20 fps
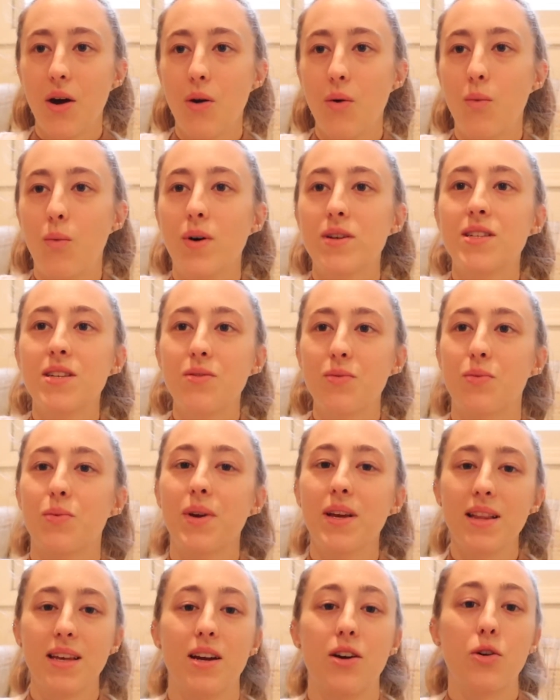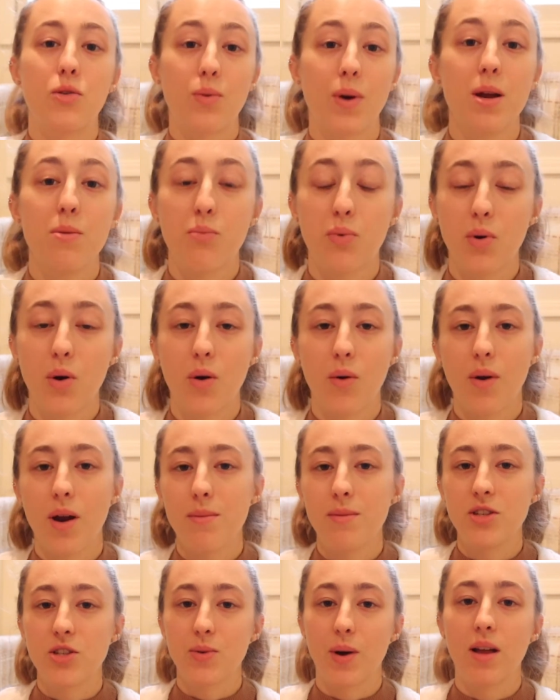wasn't really a great
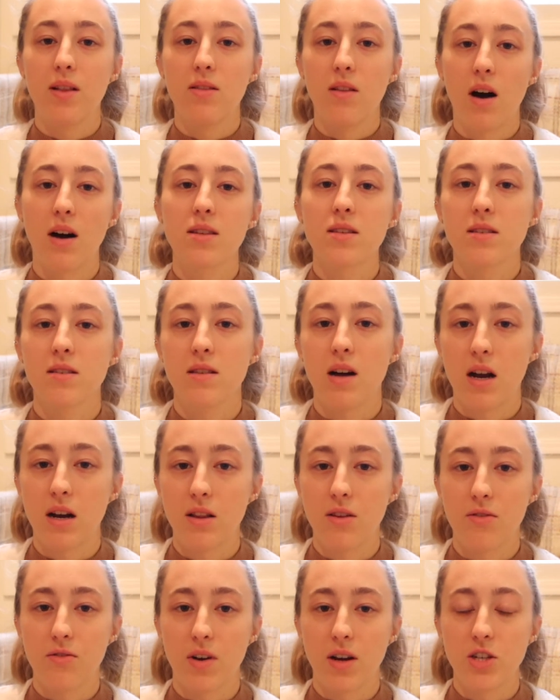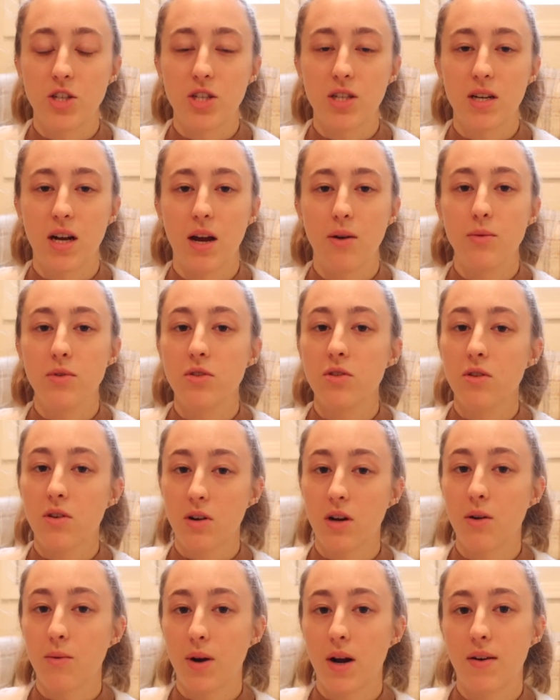program, and so I lost a lot of the French that I was
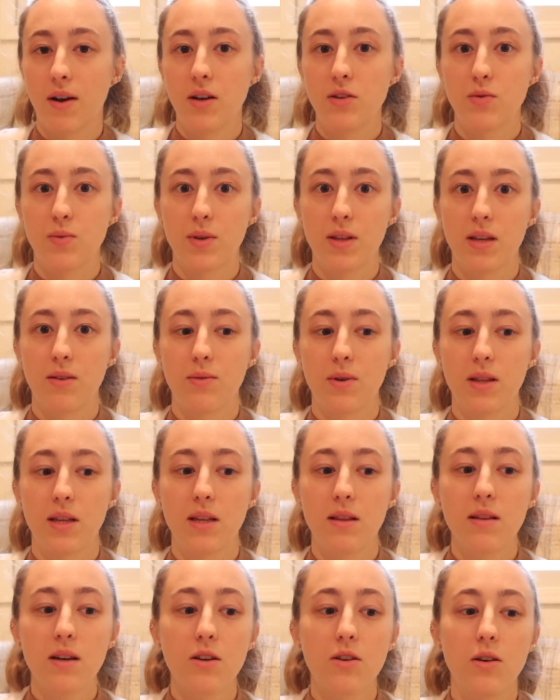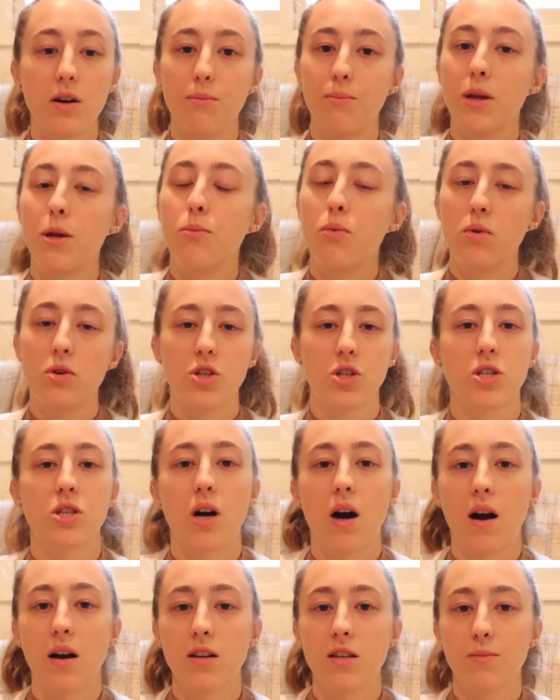learning whenever I was really little, and people would just
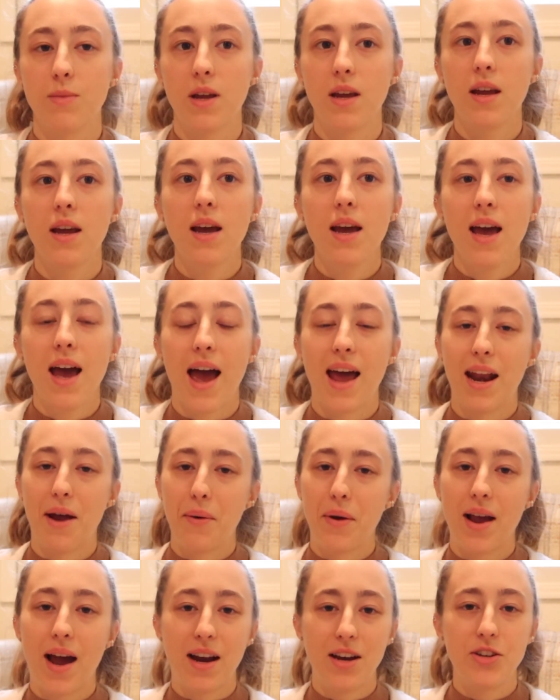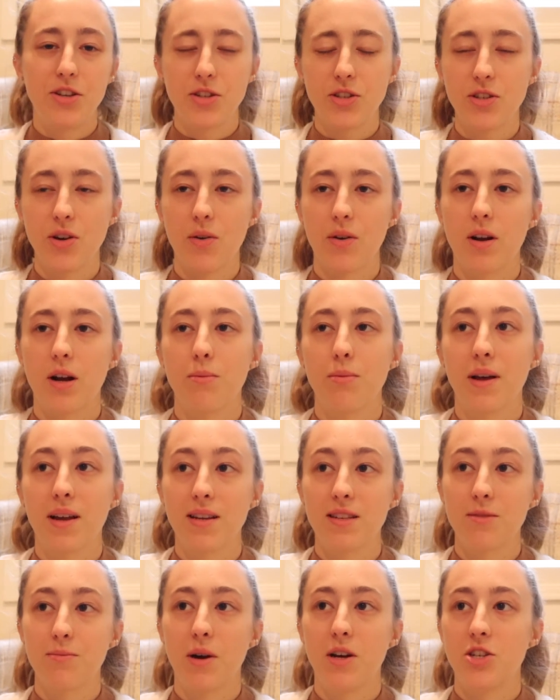talk to me and I would kind of just soak it up like
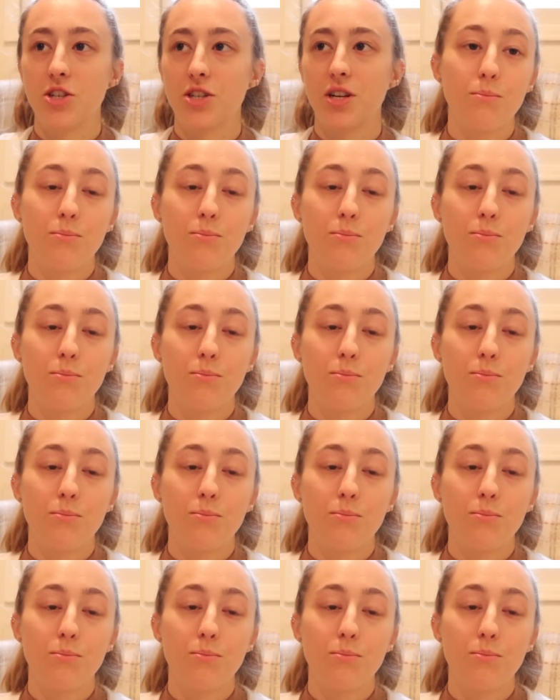a sponge.